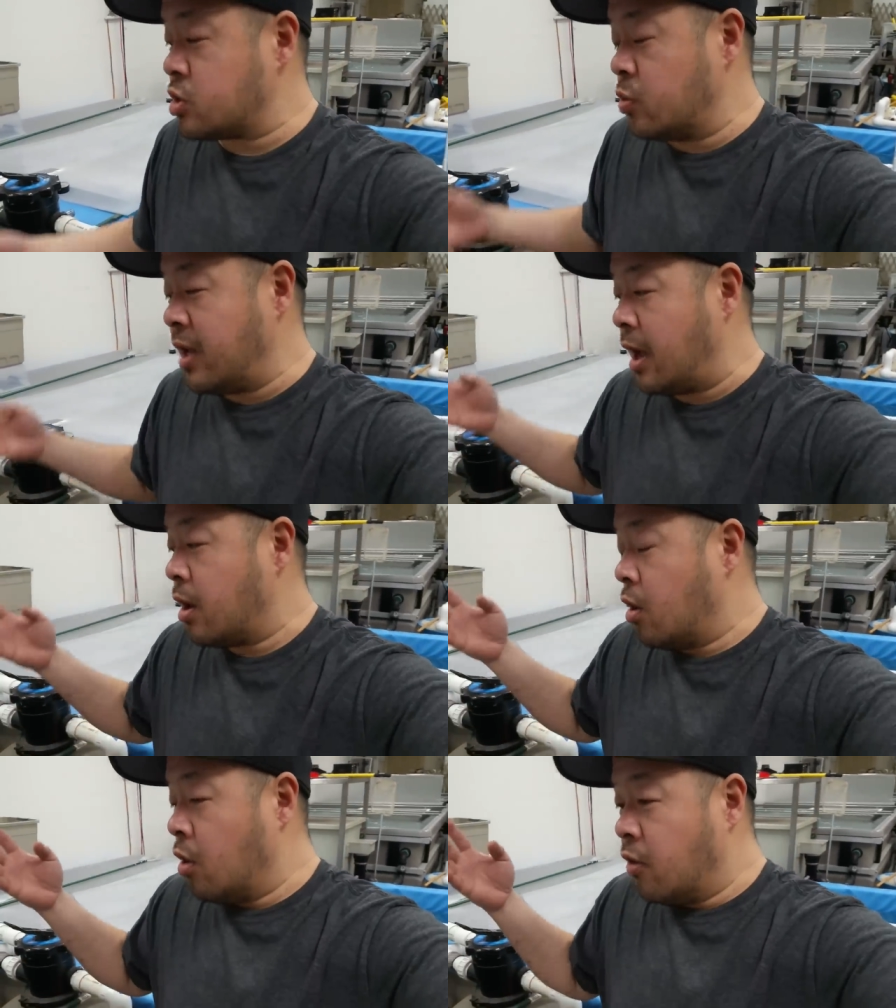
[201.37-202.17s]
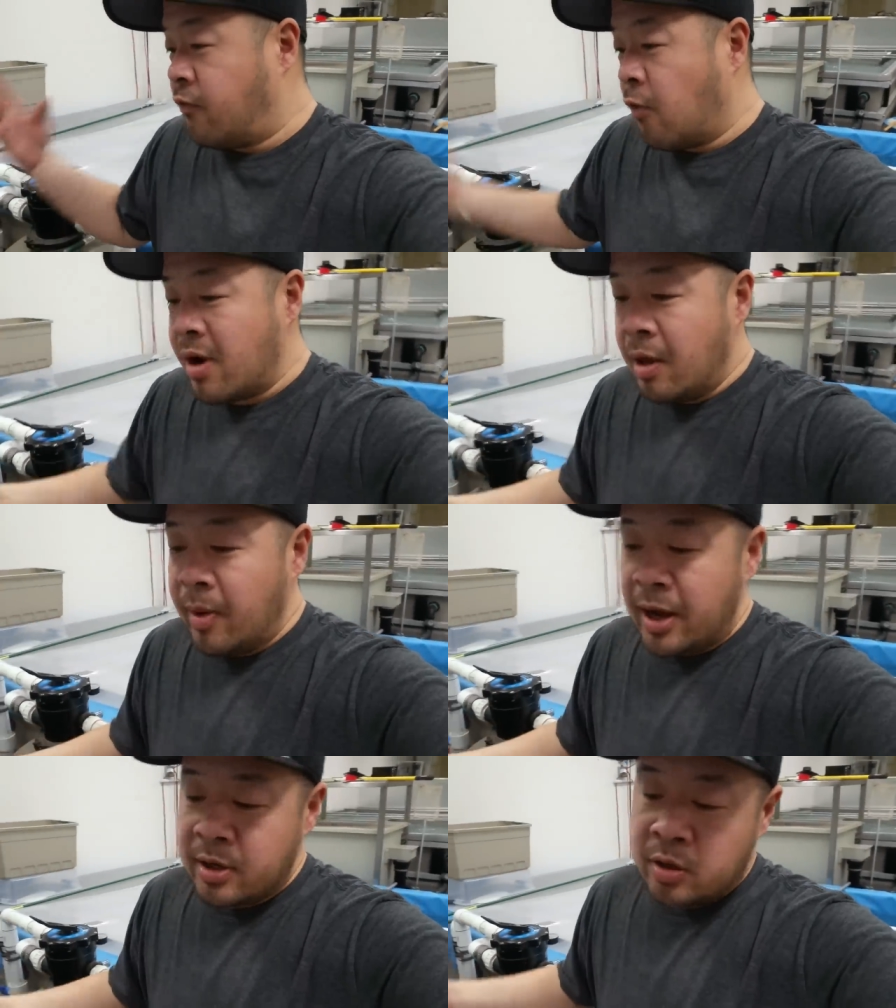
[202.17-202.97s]
So we got four
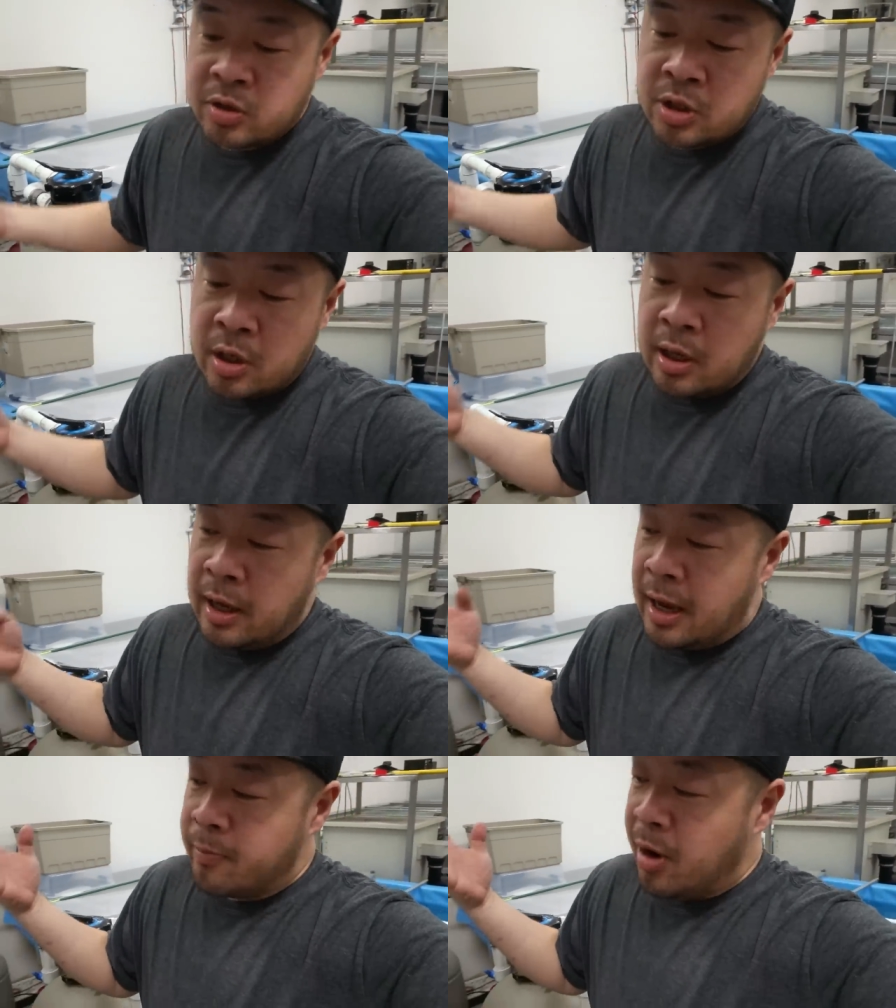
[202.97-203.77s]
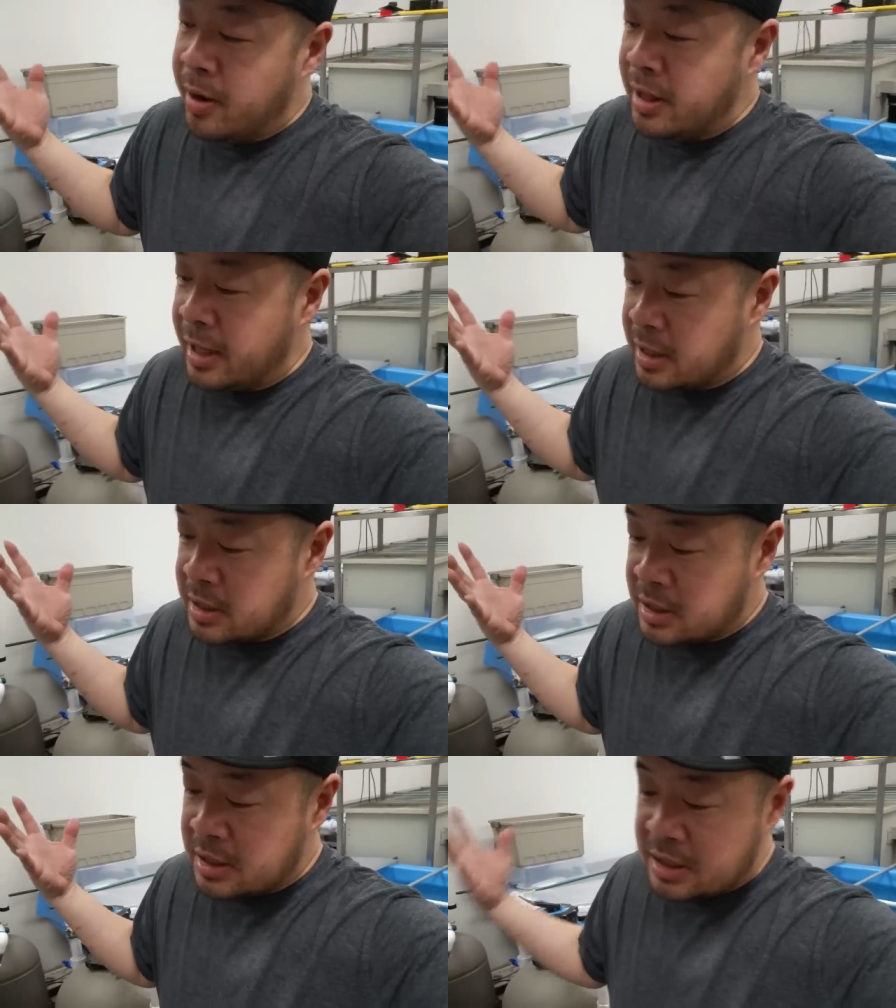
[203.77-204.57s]
albinos and probably like
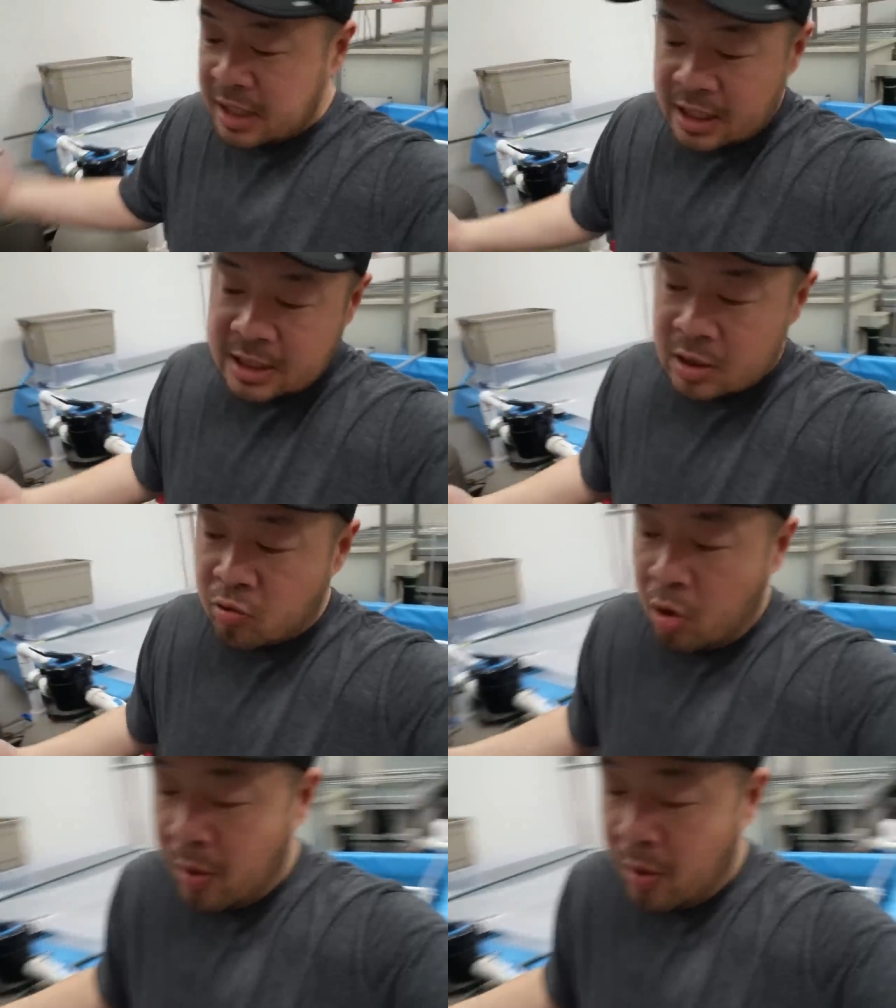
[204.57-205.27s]
six grow